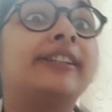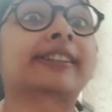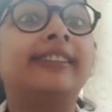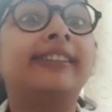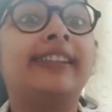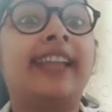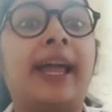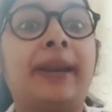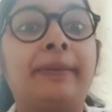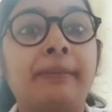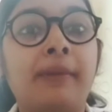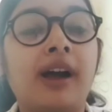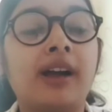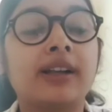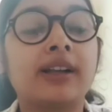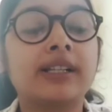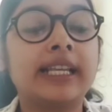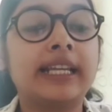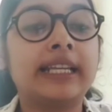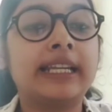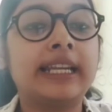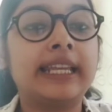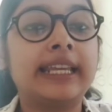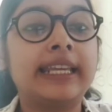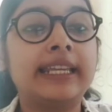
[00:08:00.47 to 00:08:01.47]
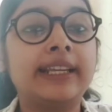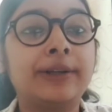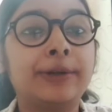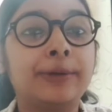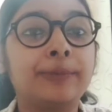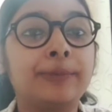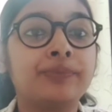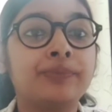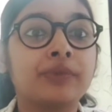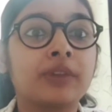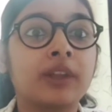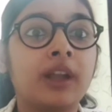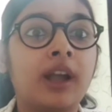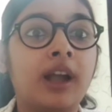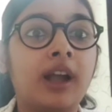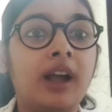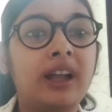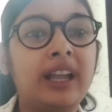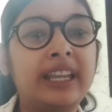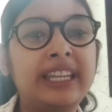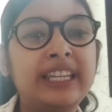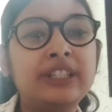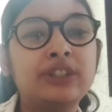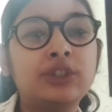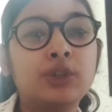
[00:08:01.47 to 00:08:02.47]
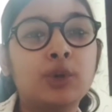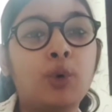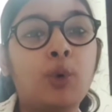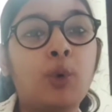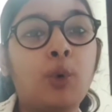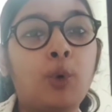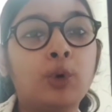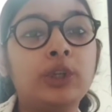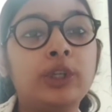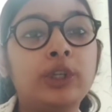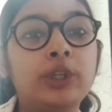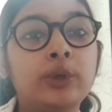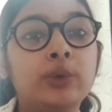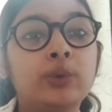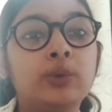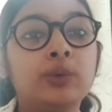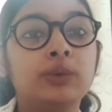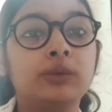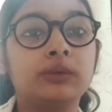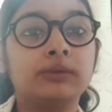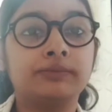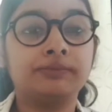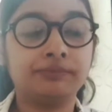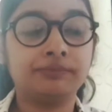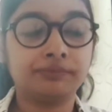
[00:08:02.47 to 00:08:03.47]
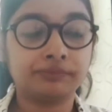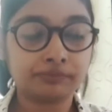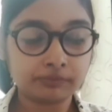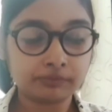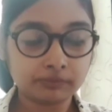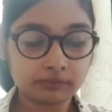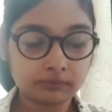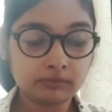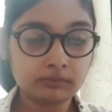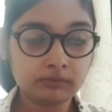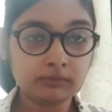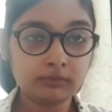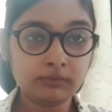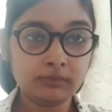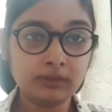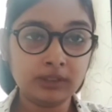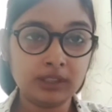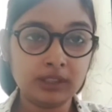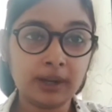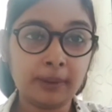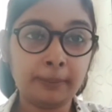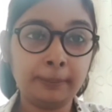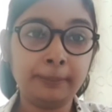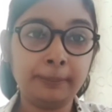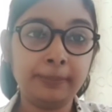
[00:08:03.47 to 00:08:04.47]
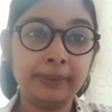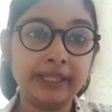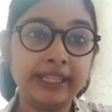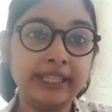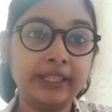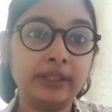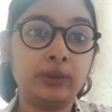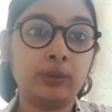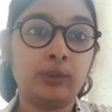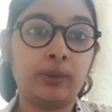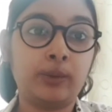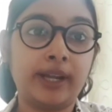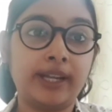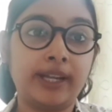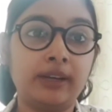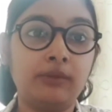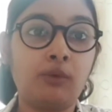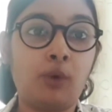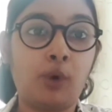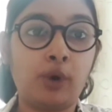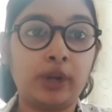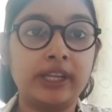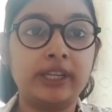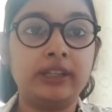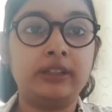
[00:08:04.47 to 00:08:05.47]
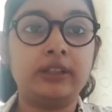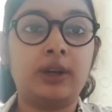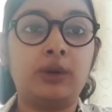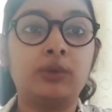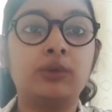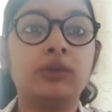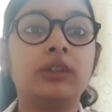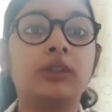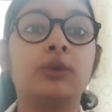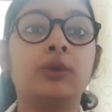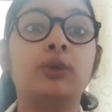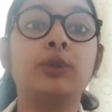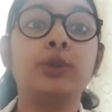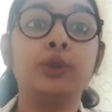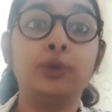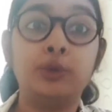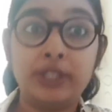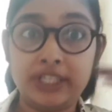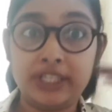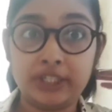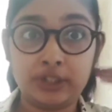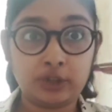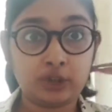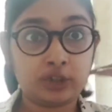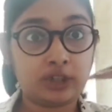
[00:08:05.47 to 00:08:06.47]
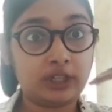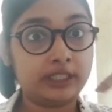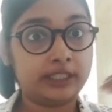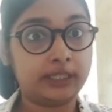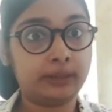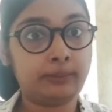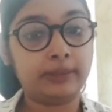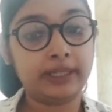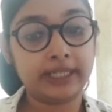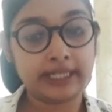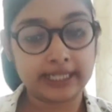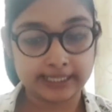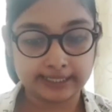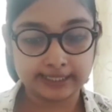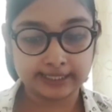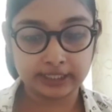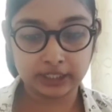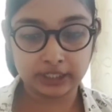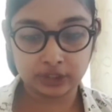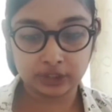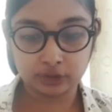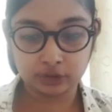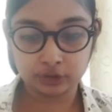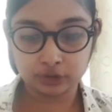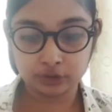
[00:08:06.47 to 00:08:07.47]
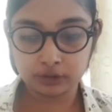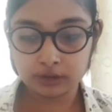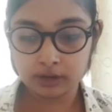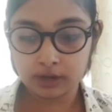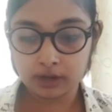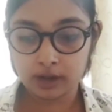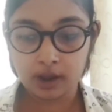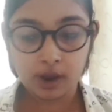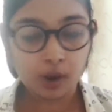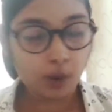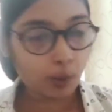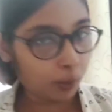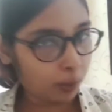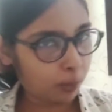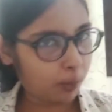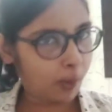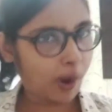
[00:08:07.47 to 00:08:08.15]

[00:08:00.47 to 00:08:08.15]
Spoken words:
and the landmarks are like each goal you complete while walking down the road to reach your ultimate destination.